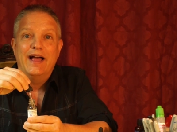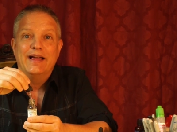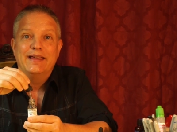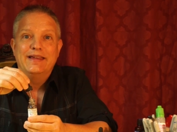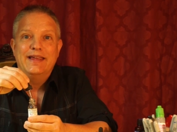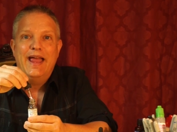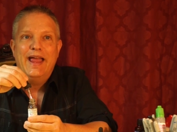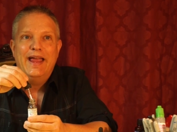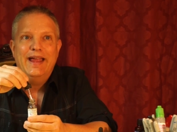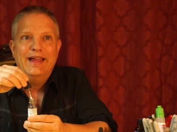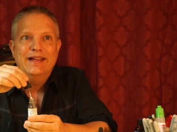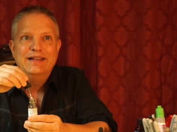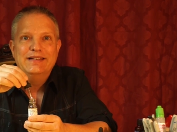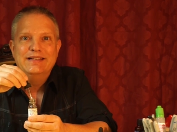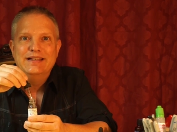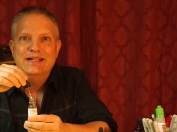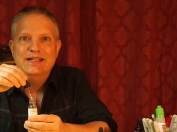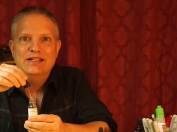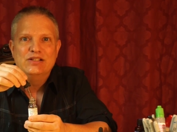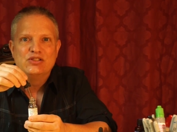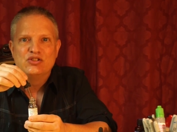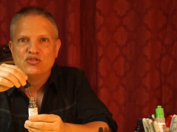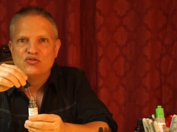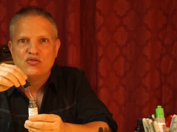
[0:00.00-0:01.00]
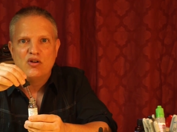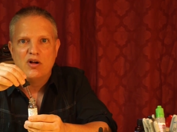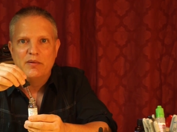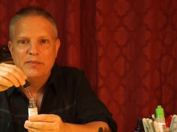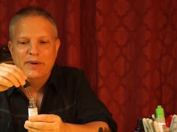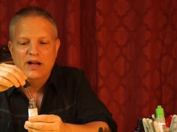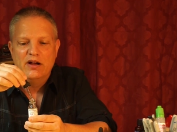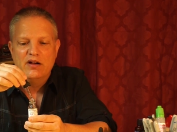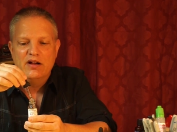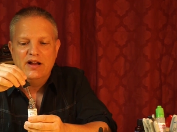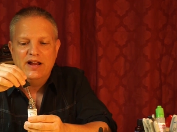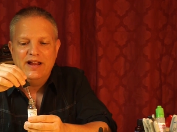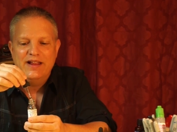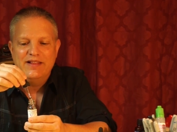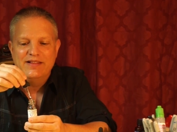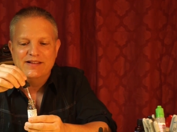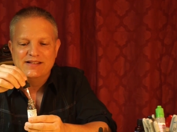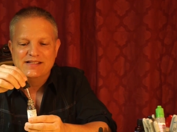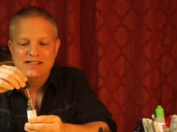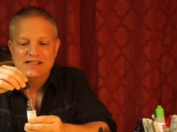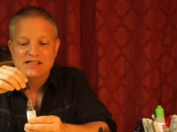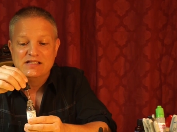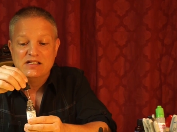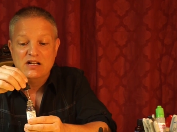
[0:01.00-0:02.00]
a candy strawberry.
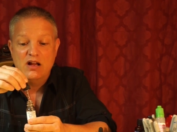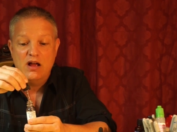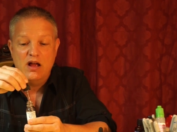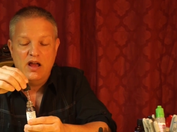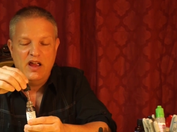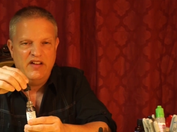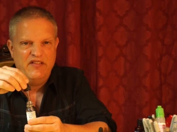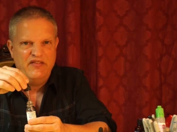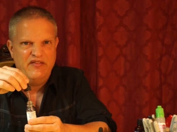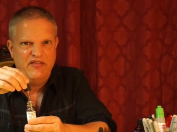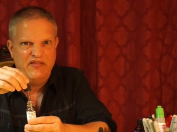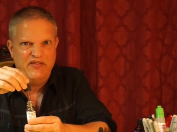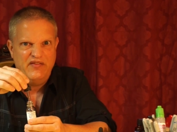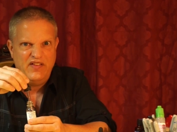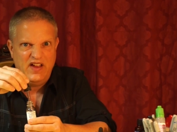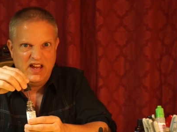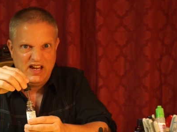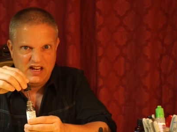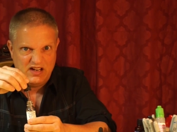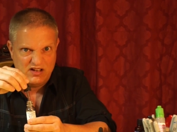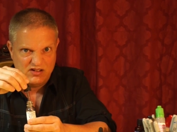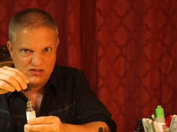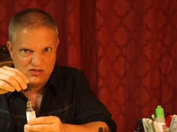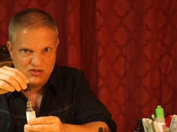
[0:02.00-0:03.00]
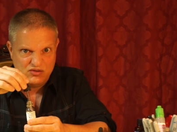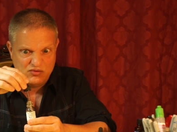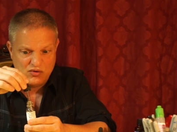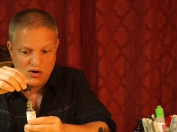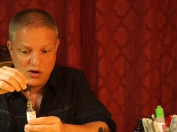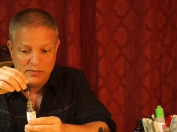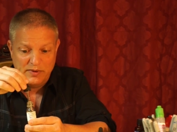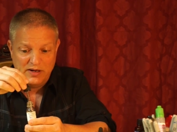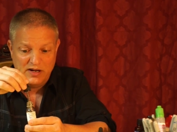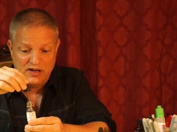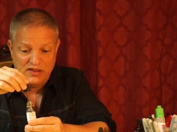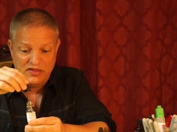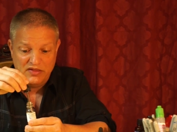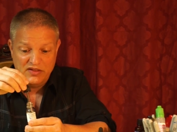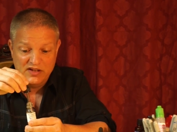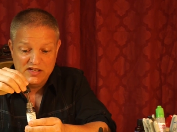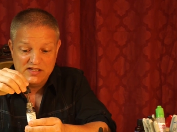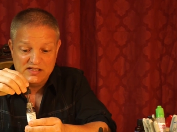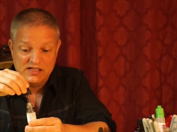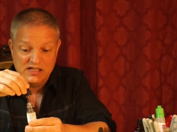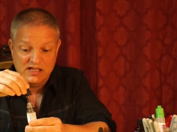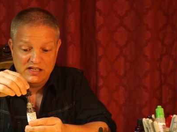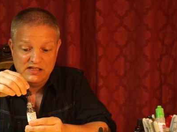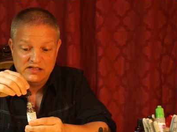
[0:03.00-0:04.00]
This is not a fake strawberry.
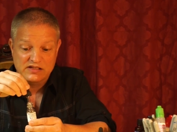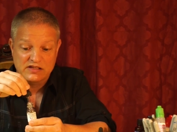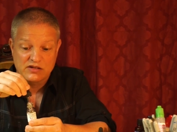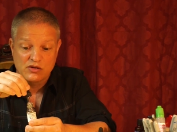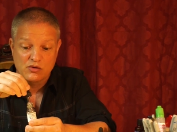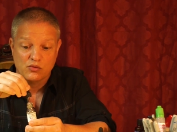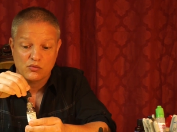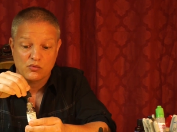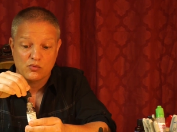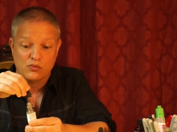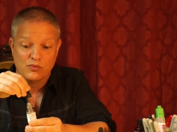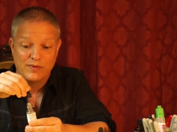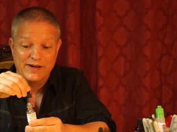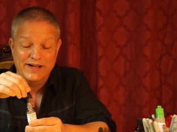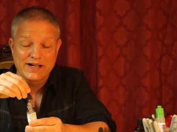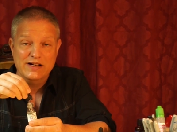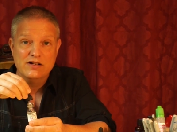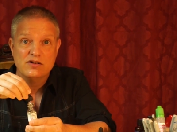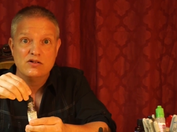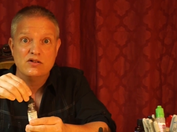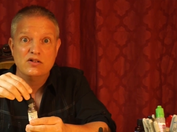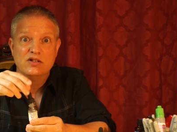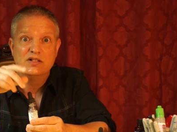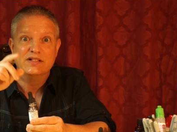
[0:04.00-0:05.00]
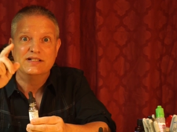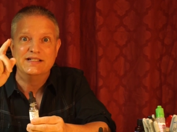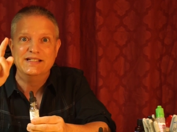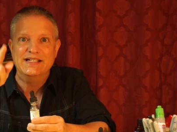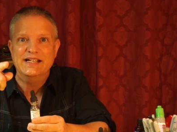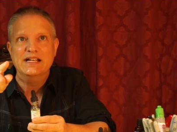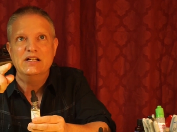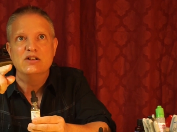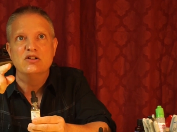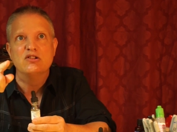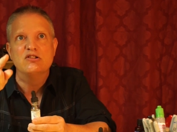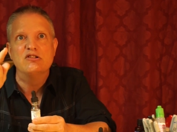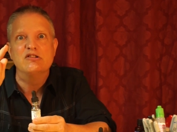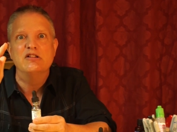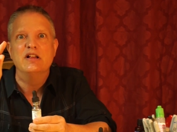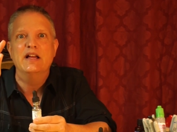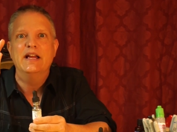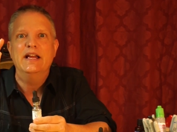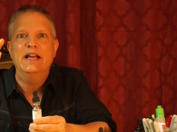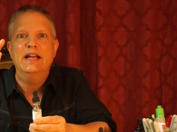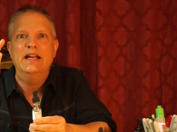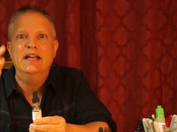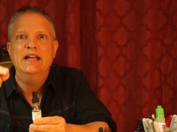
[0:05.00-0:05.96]
This is the real deal.